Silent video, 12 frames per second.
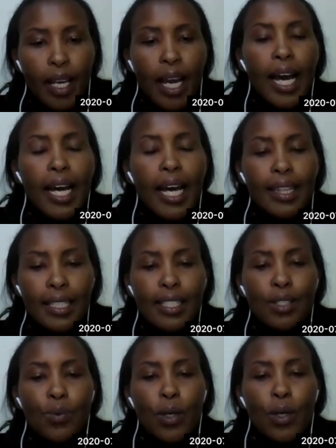And this
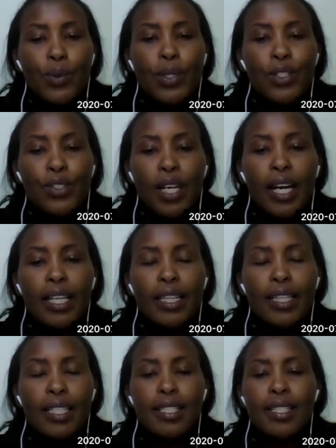is what
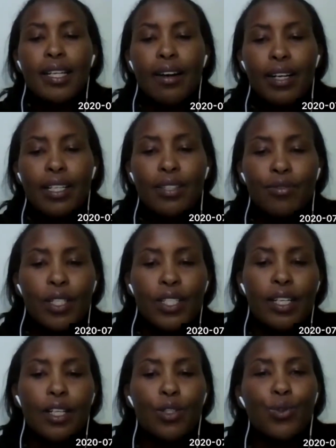this is the narrative we are
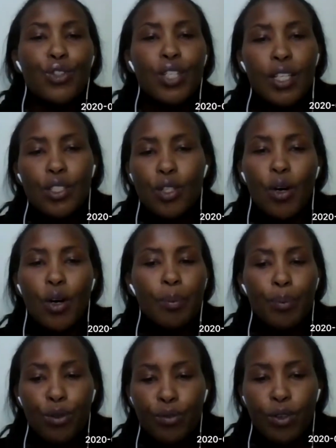trying to change or
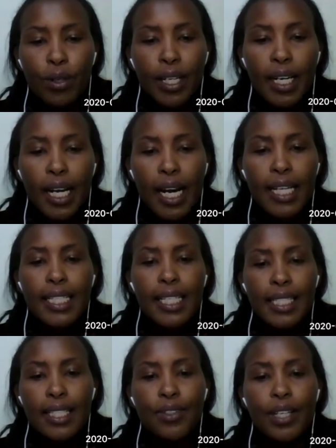improve on at
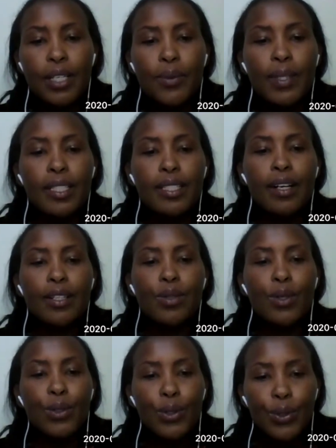Get It Right with Atara
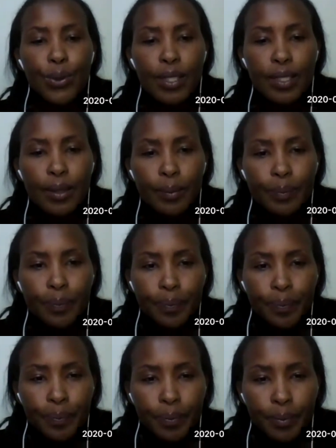Solutions.
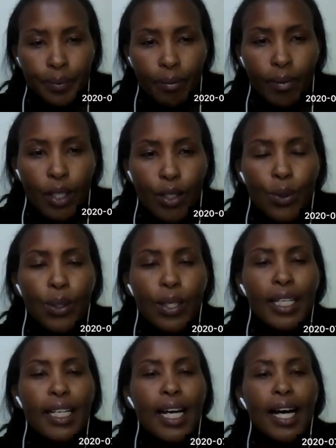So
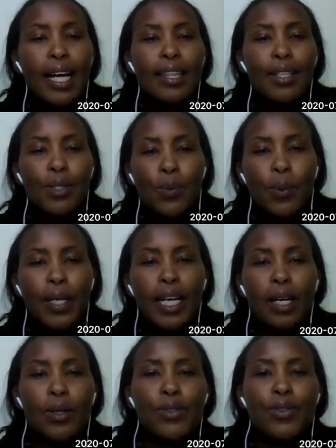this week I
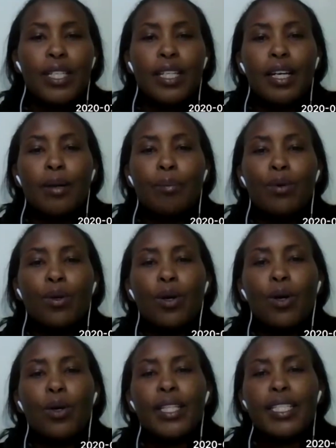was reading a book
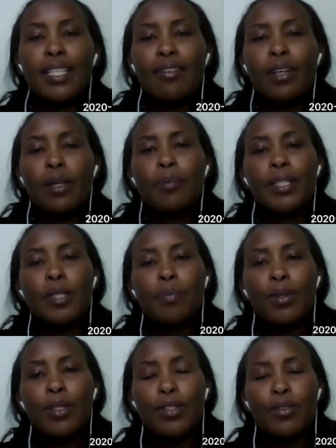on the 7
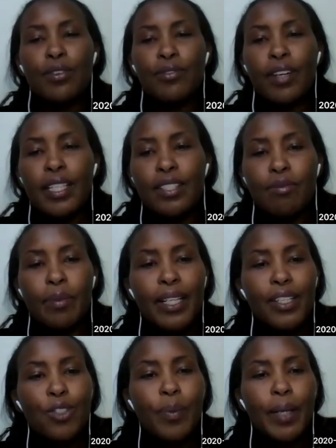principles of effective
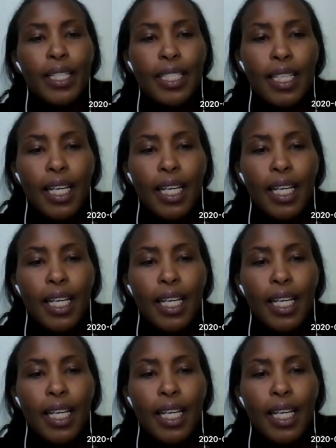management.